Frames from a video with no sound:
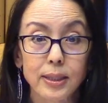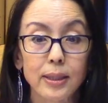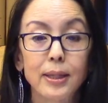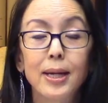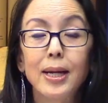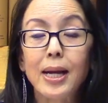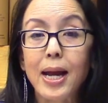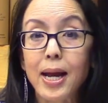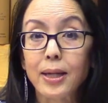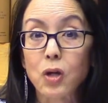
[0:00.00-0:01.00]

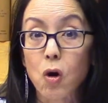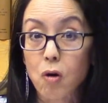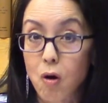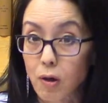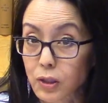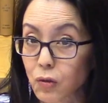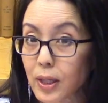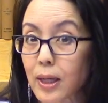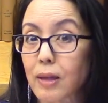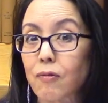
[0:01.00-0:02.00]
and are also
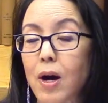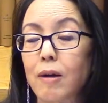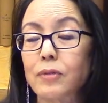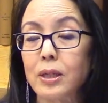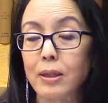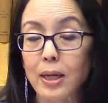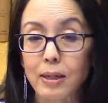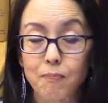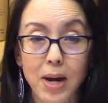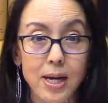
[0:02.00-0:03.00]
getting involved
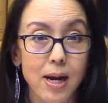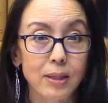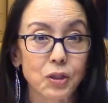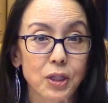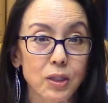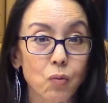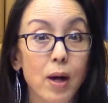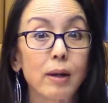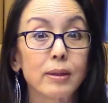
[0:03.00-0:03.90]
in biology as well.